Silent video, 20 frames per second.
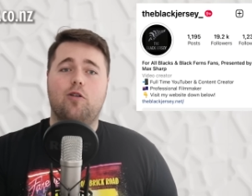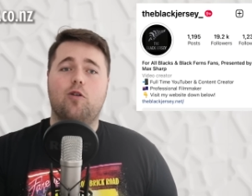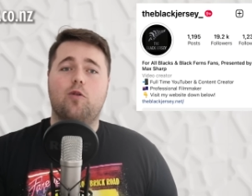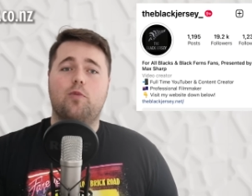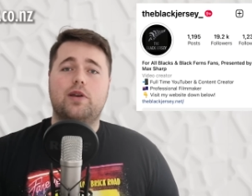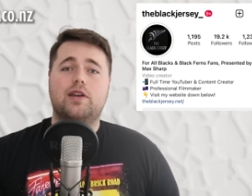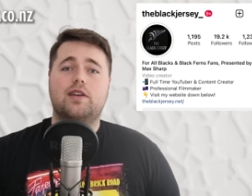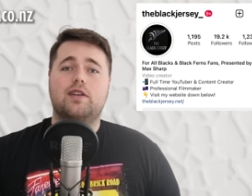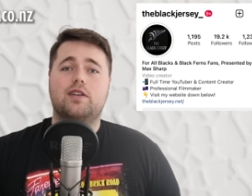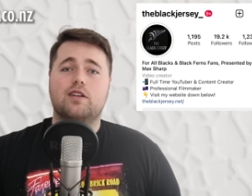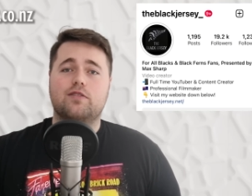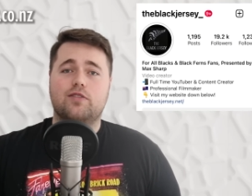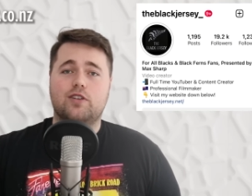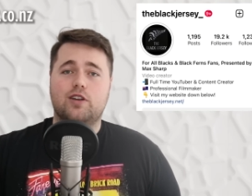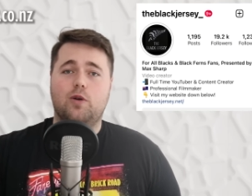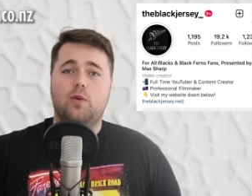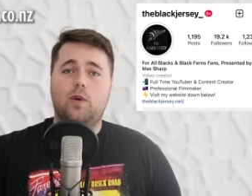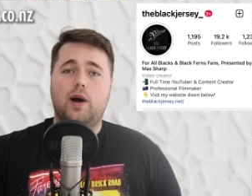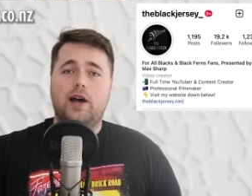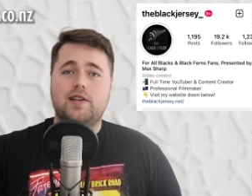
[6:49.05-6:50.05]
will be
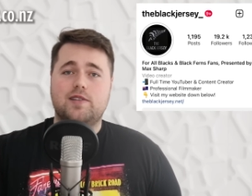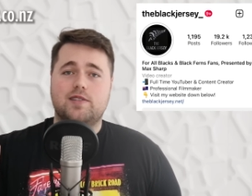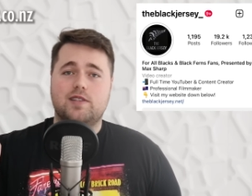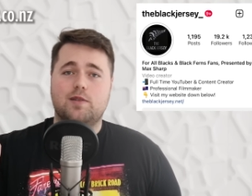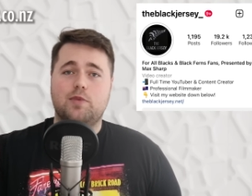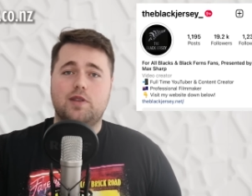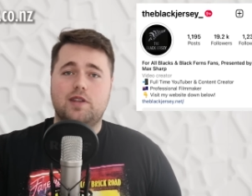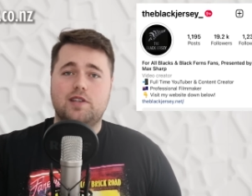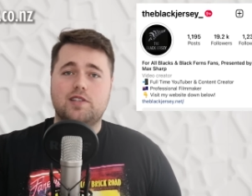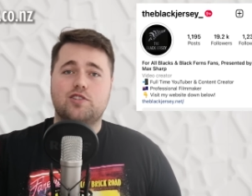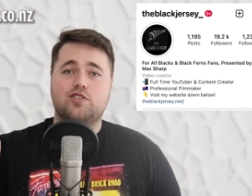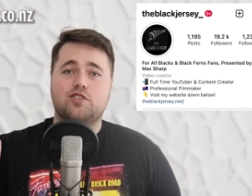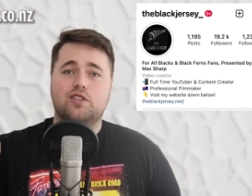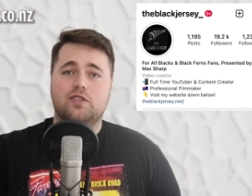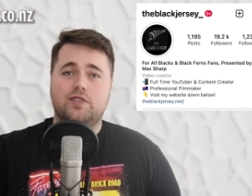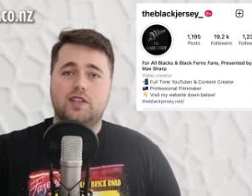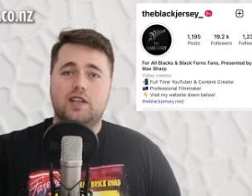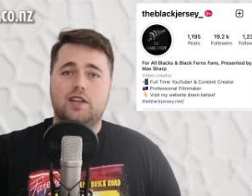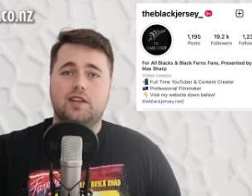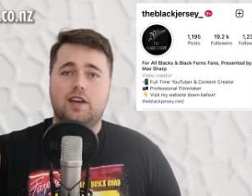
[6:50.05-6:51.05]
giving away some of these
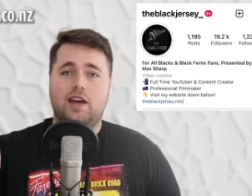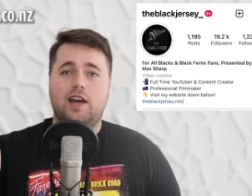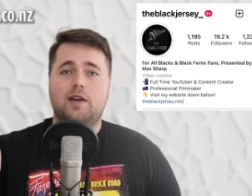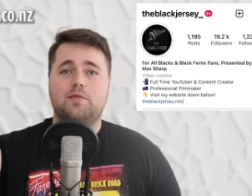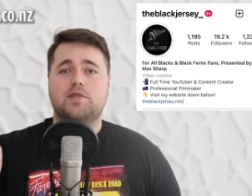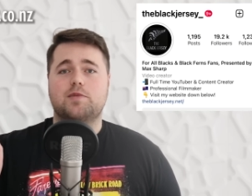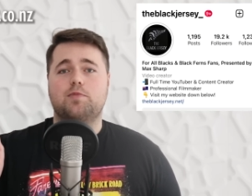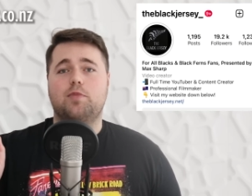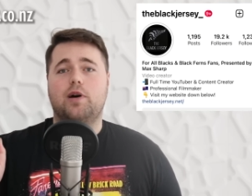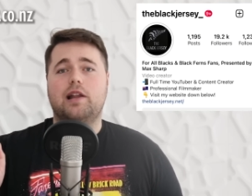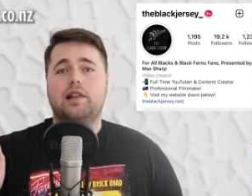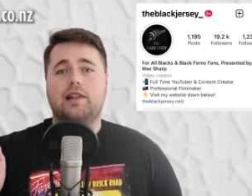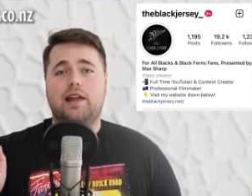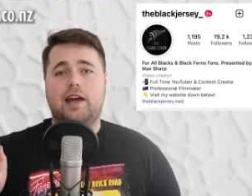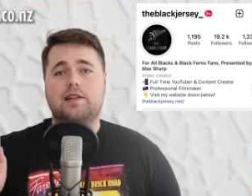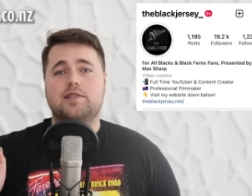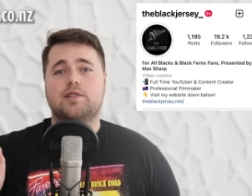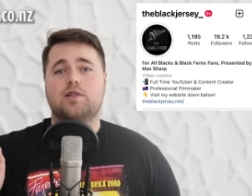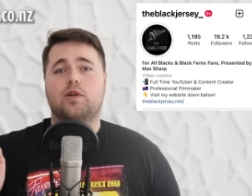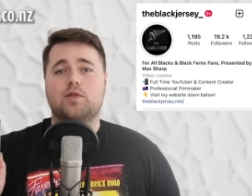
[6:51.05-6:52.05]
trivia games by
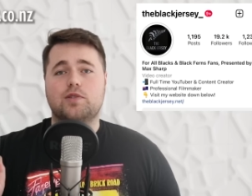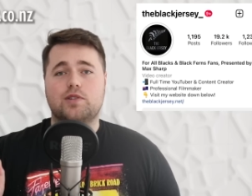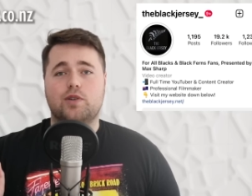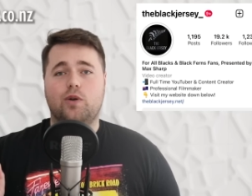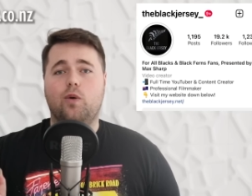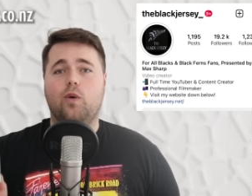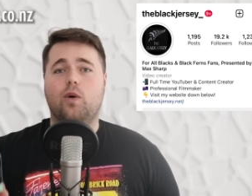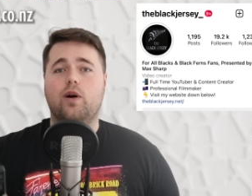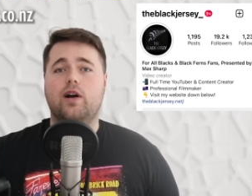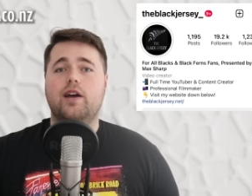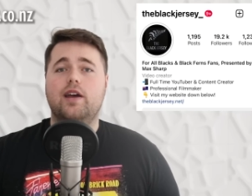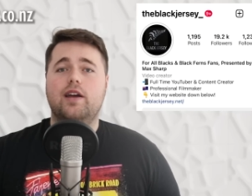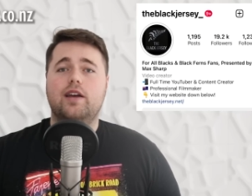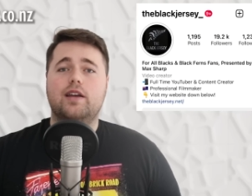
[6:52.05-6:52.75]
lads on tour.